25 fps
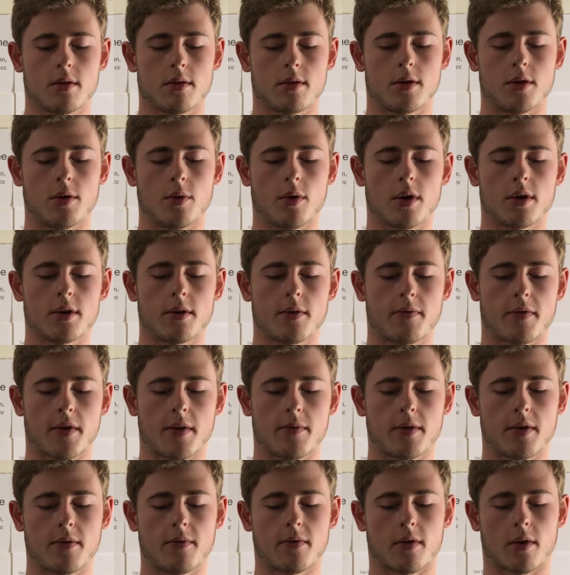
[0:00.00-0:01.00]

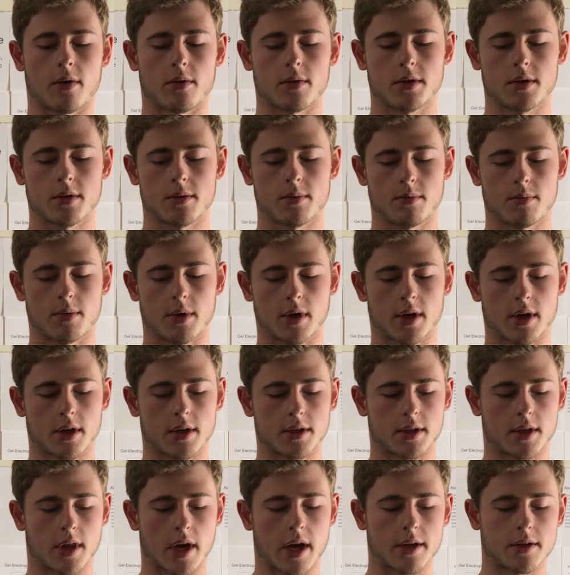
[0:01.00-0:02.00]
250 volts
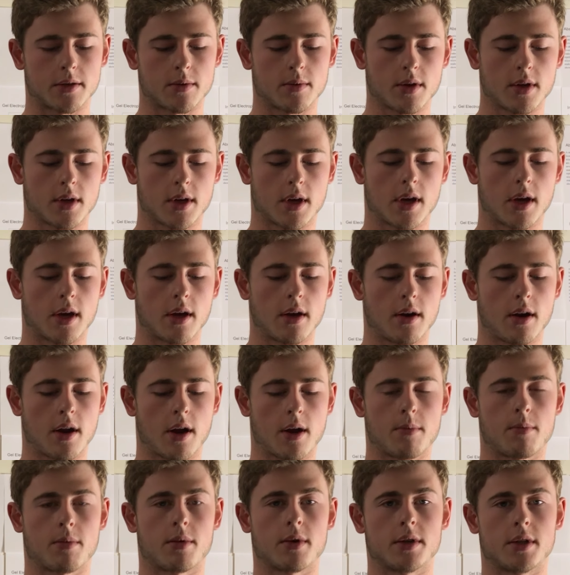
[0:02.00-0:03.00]
because that's what the kit
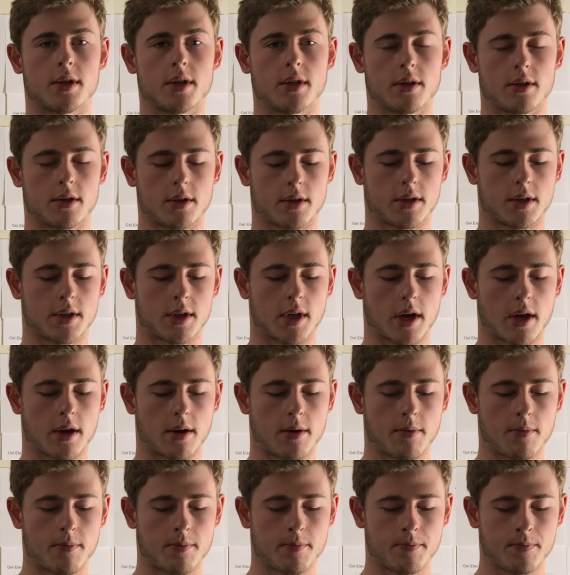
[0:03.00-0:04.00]
and procedures said.
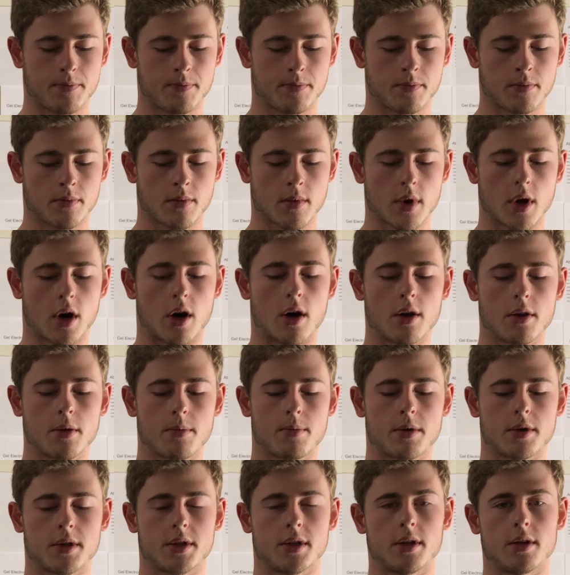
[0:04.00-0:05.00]
All the
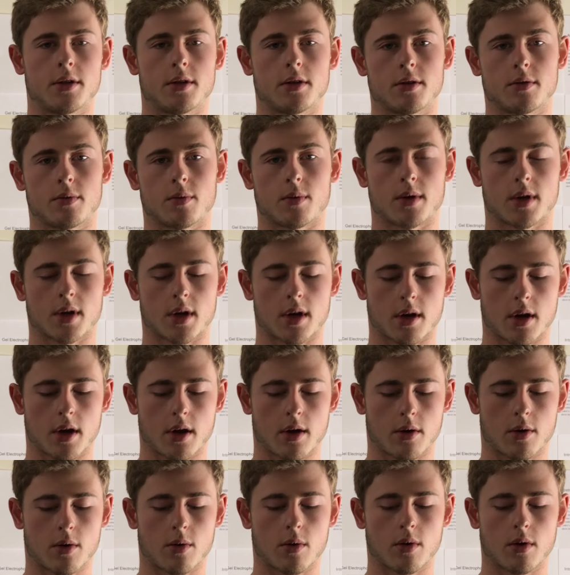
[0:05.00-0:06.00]
procedures were done in
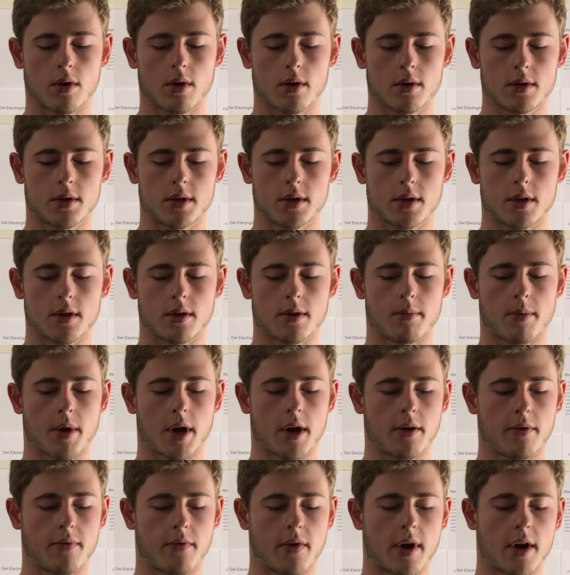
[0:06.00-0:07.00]
accordance to the
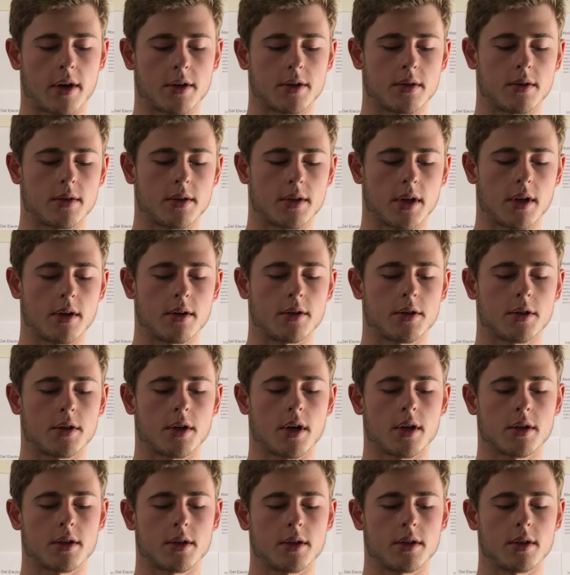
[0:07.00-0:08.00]
manufacturer's
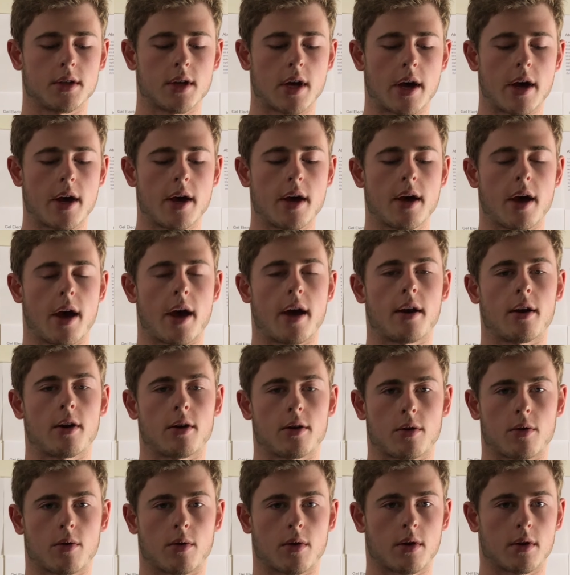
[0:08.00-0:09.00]
instructions and in
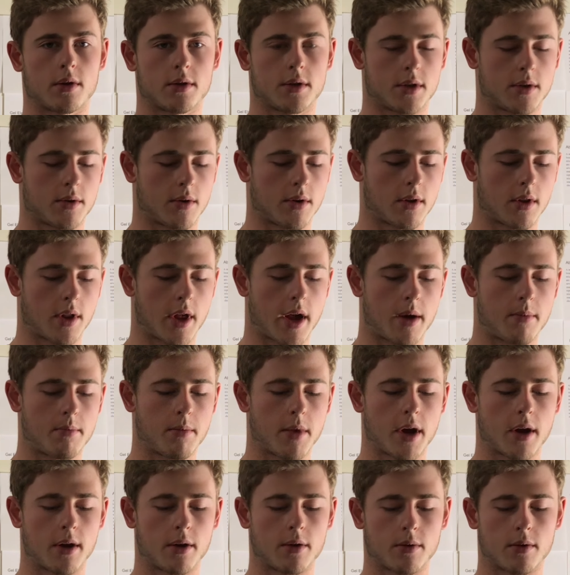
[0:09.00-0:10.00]
accordance to our lab
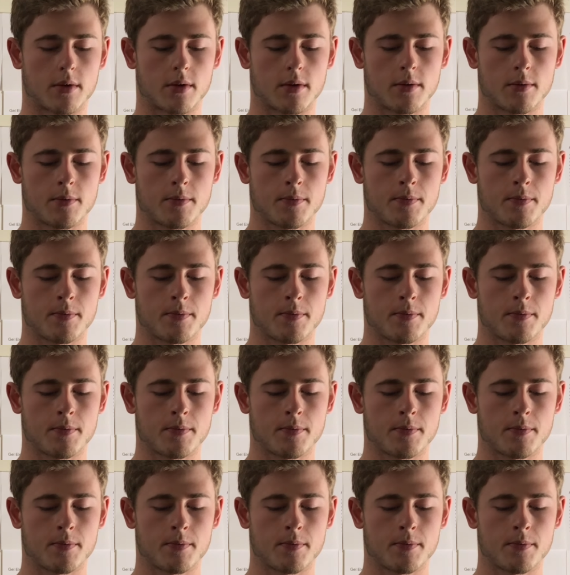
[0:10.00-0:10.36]
manual.